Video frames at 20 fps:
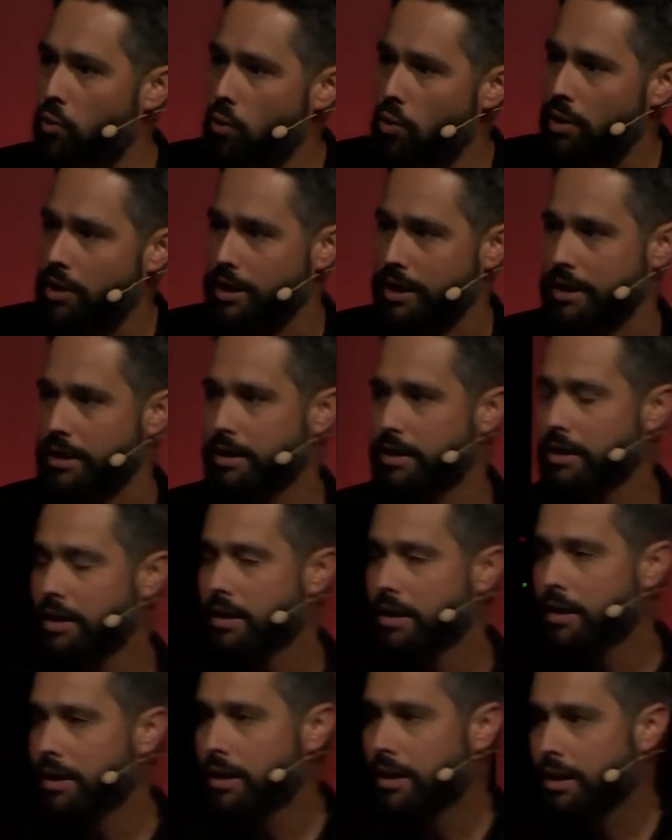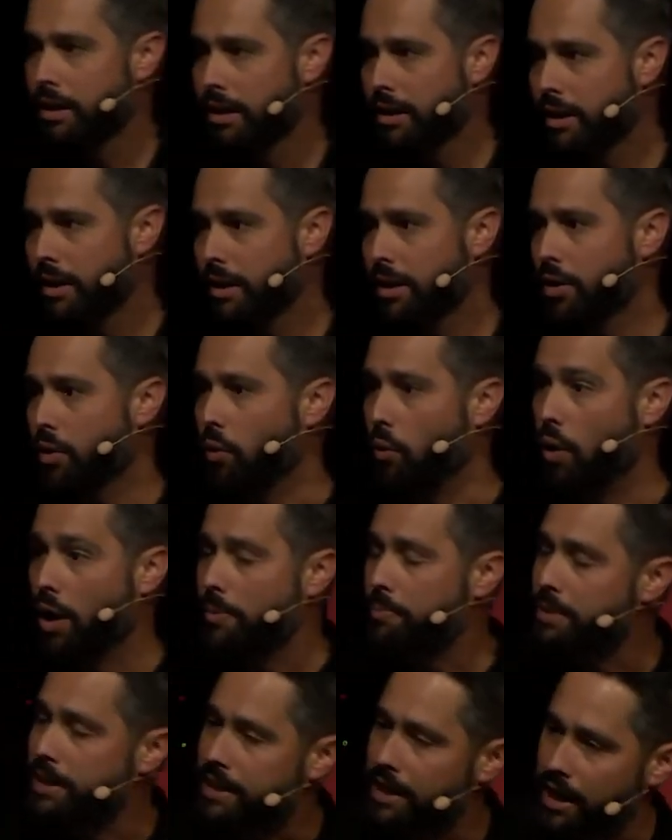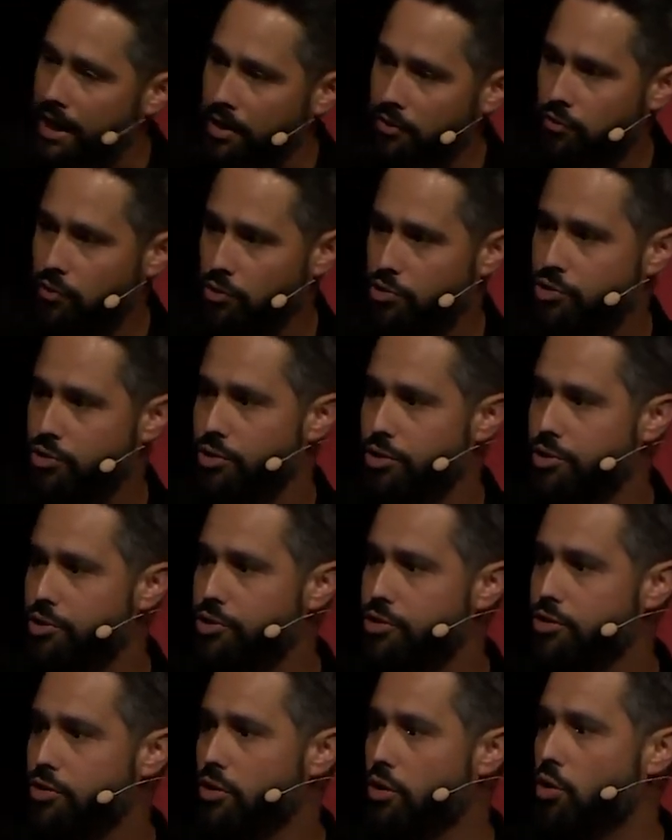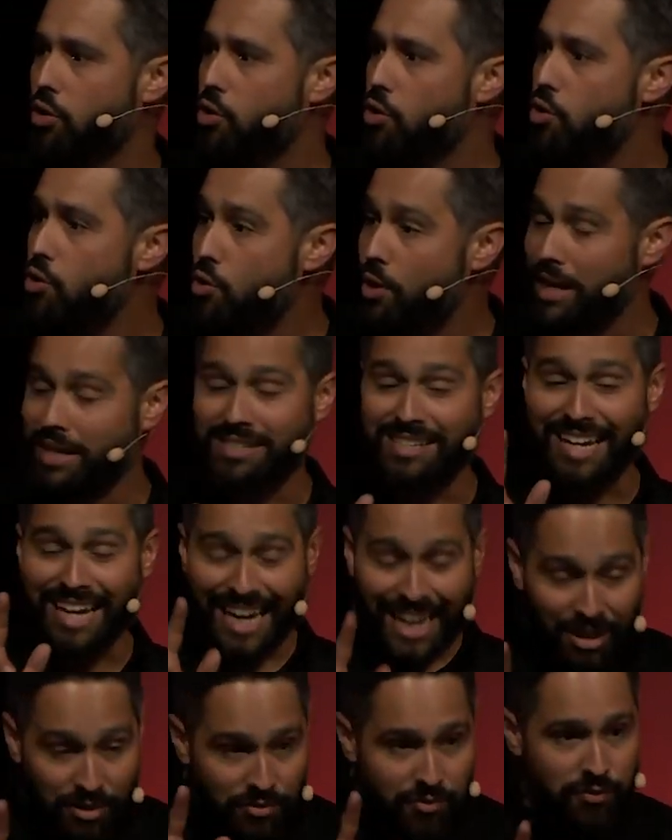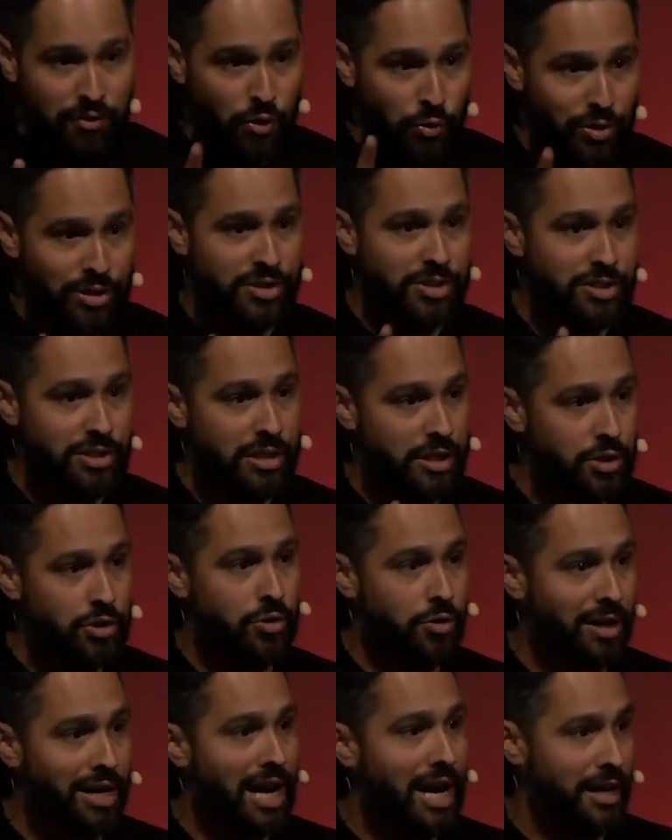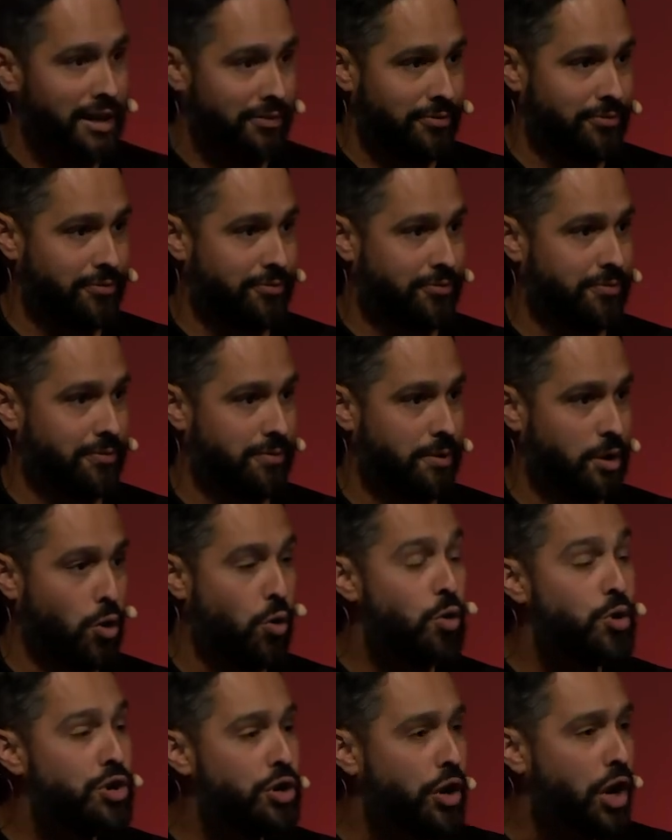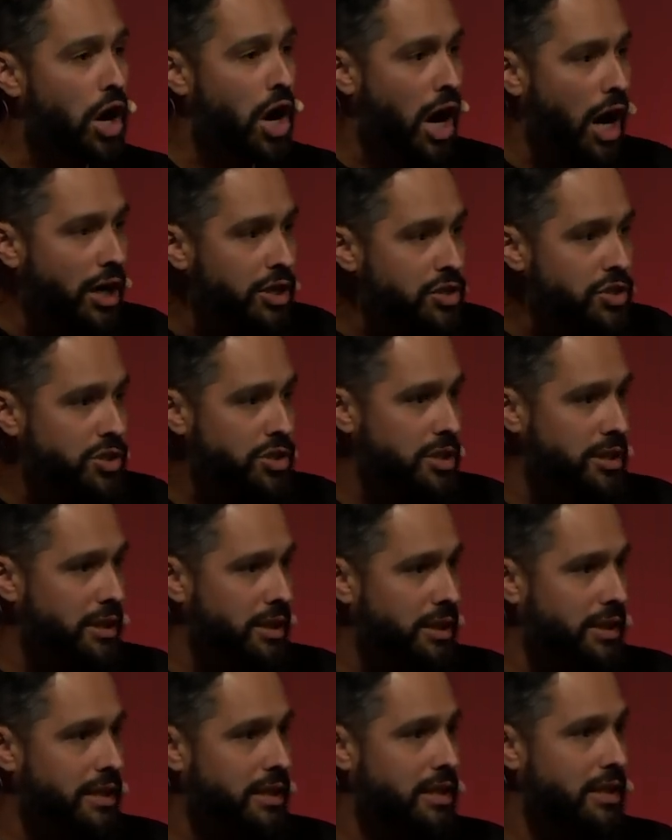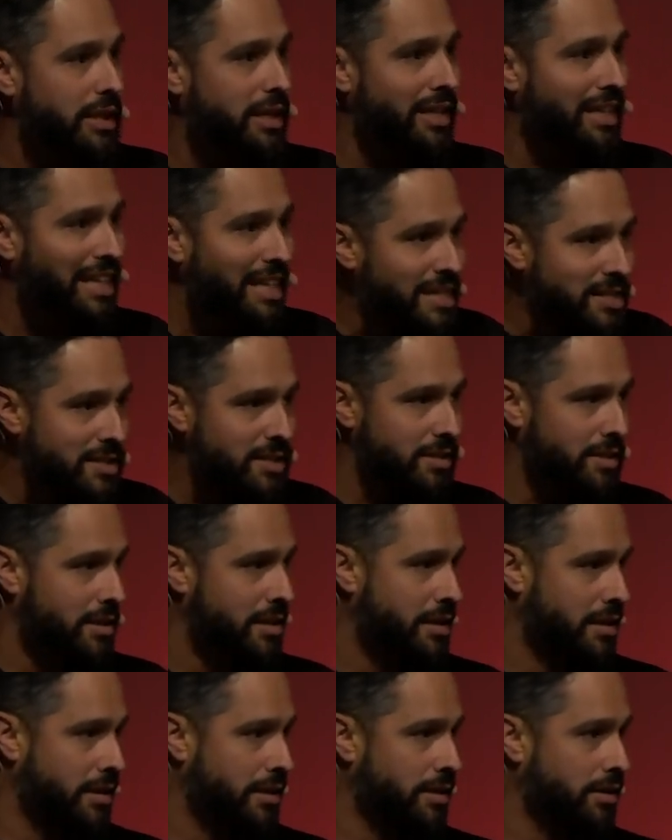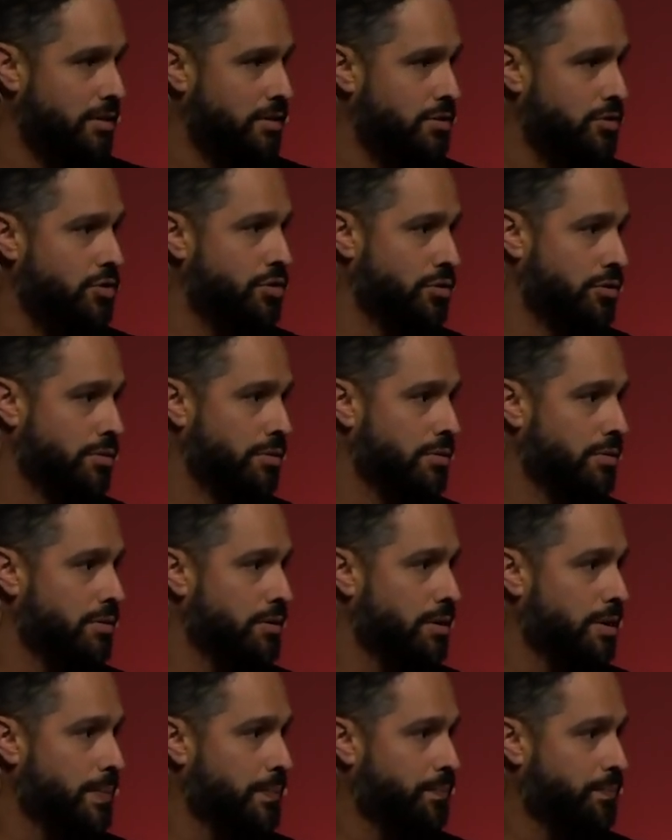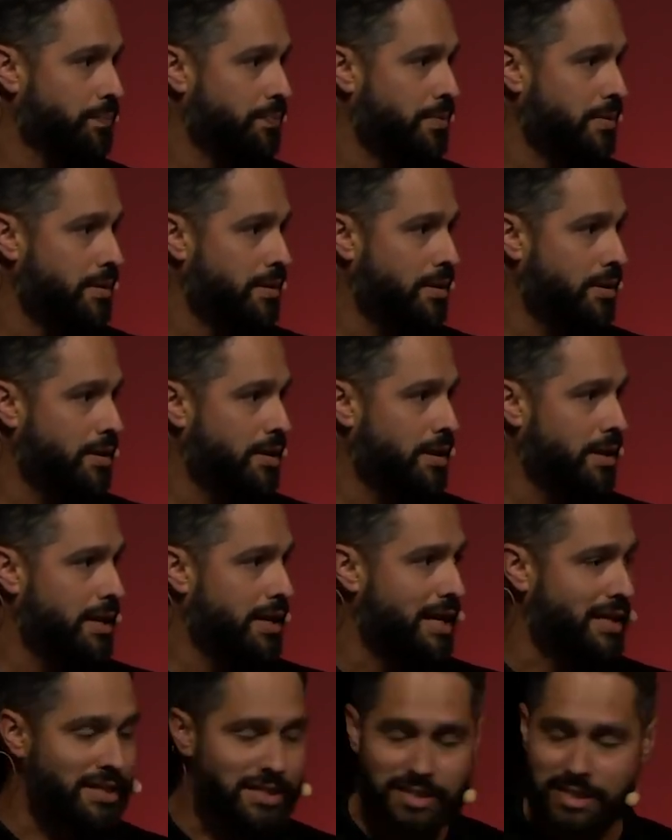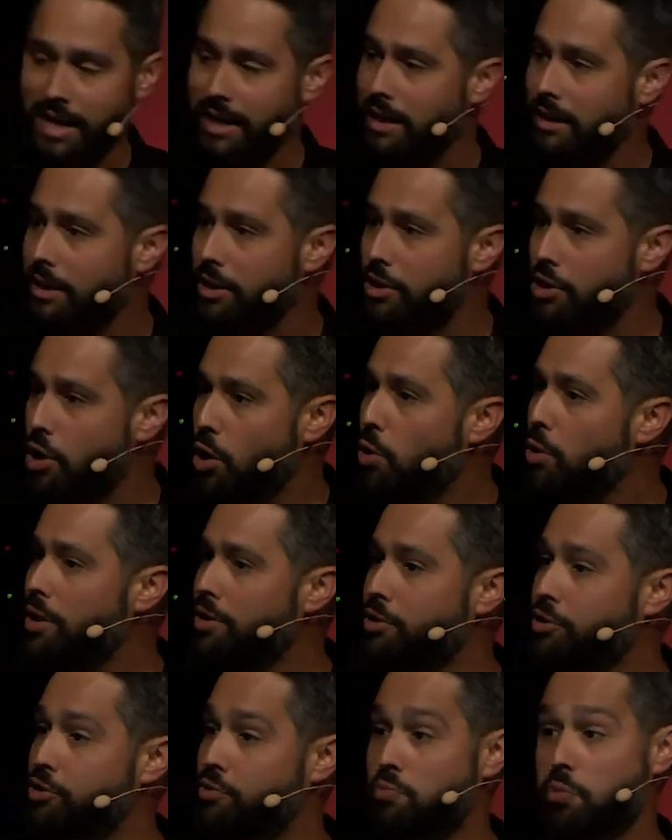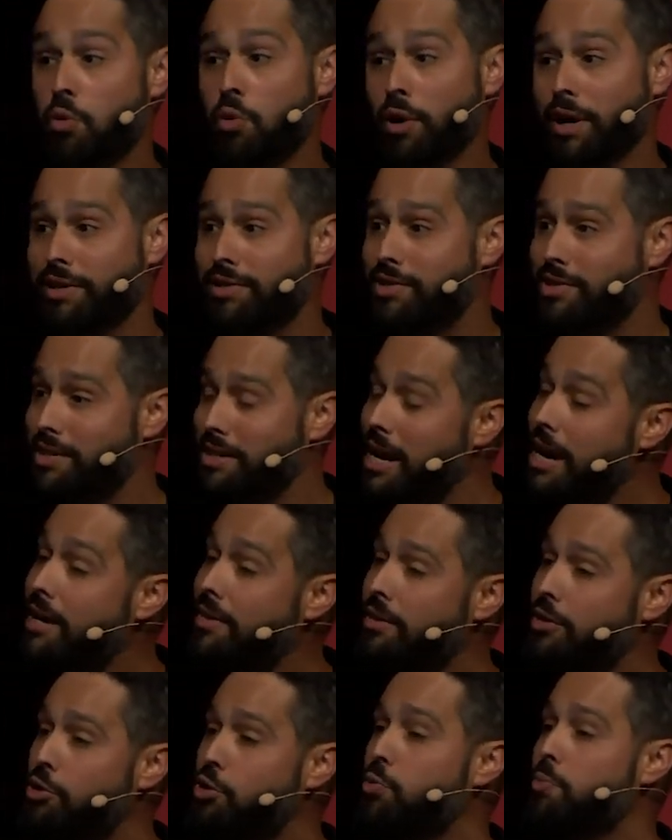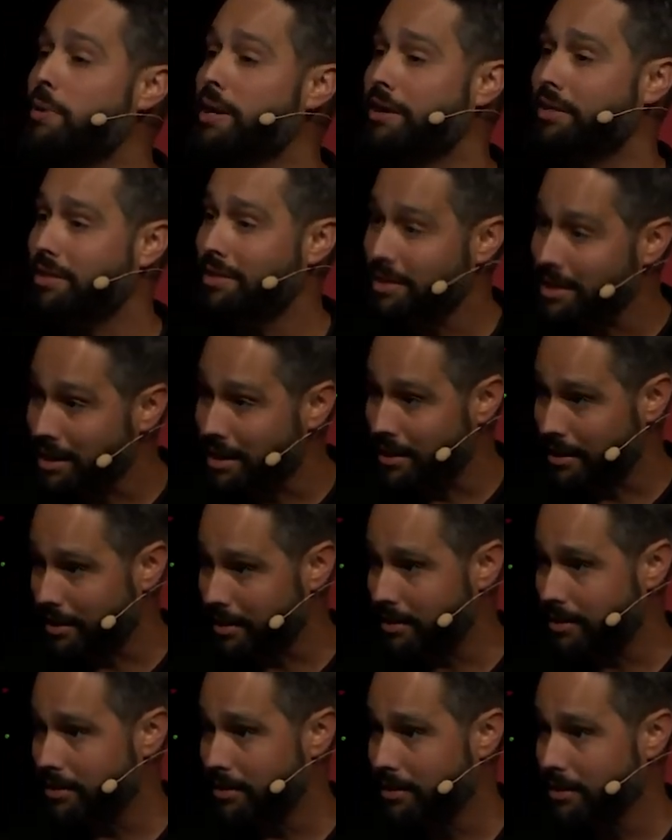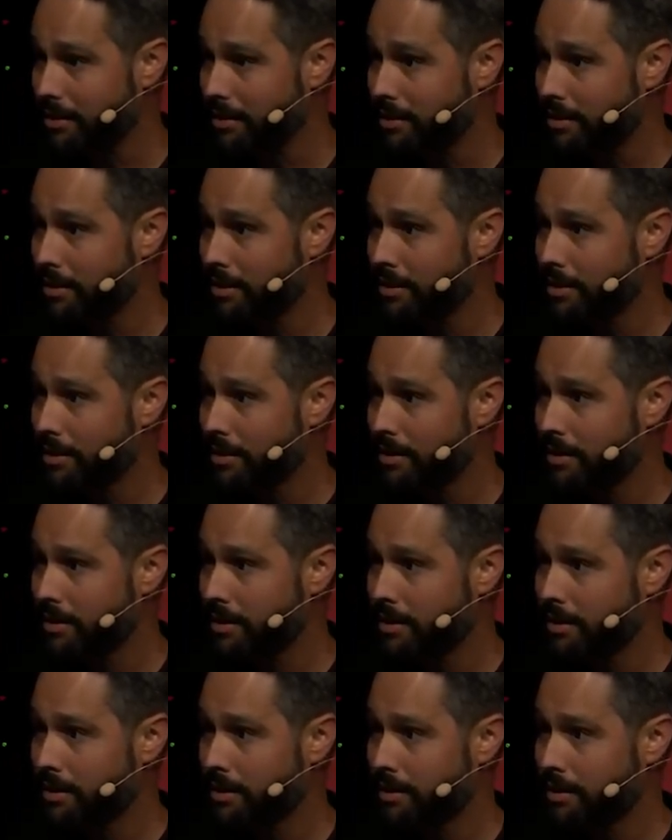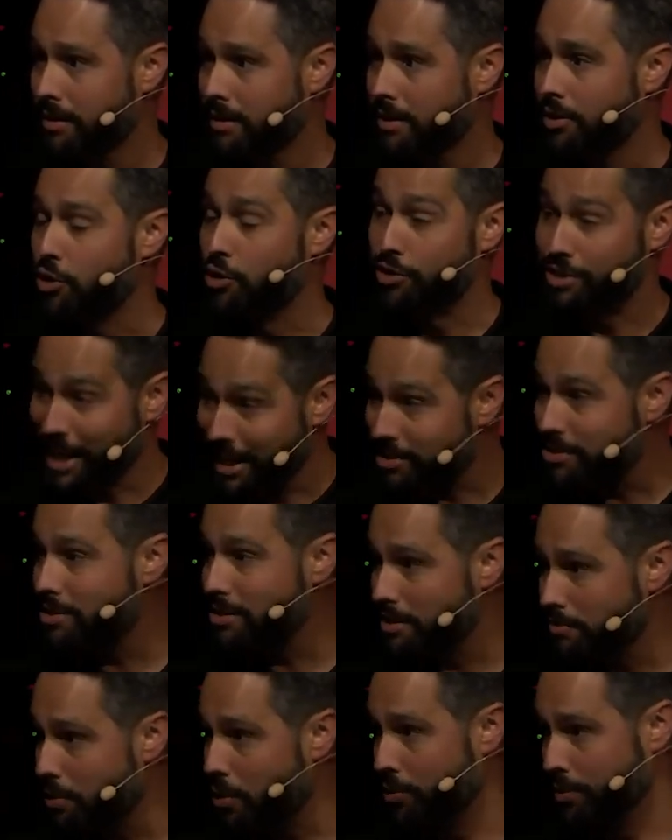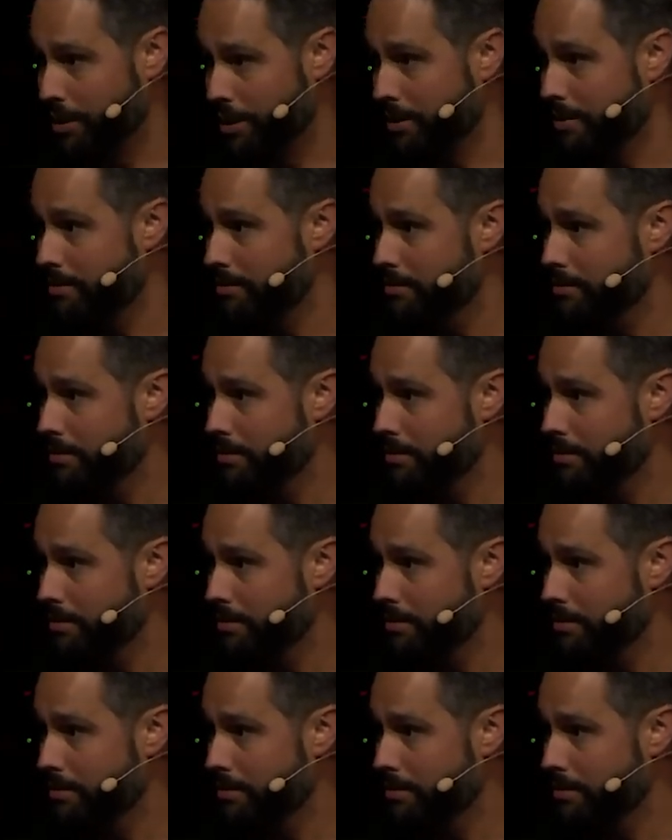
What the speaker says: warning. One, be careful, church, who is influencing your life, who you're constantly listening to. And secondly, know that there's more at stake than you may think. Your testimony,